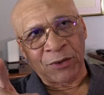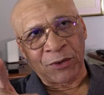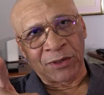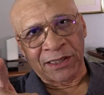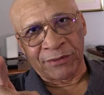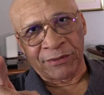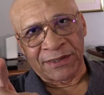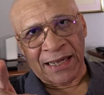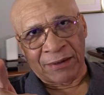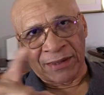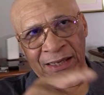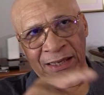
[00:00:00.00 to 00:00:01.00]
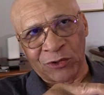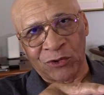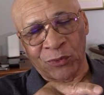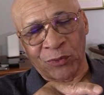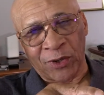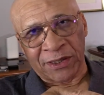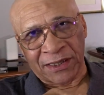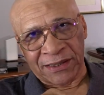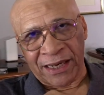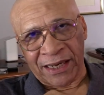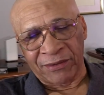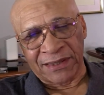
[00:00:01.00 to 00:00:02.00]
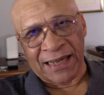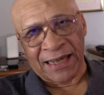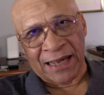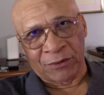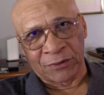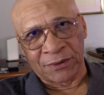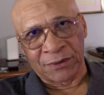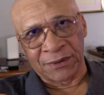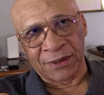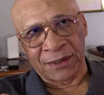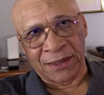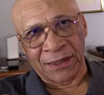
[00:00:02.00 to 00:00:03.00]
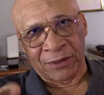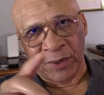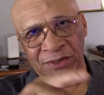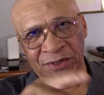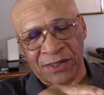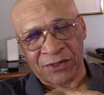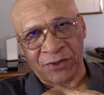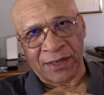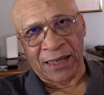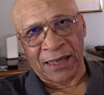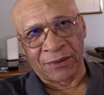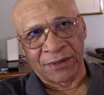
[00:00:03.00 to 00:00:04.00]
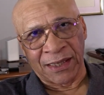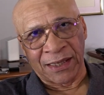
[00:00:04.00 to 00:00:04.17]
Terrytown. I used to work there. Terrytown in Westchester County.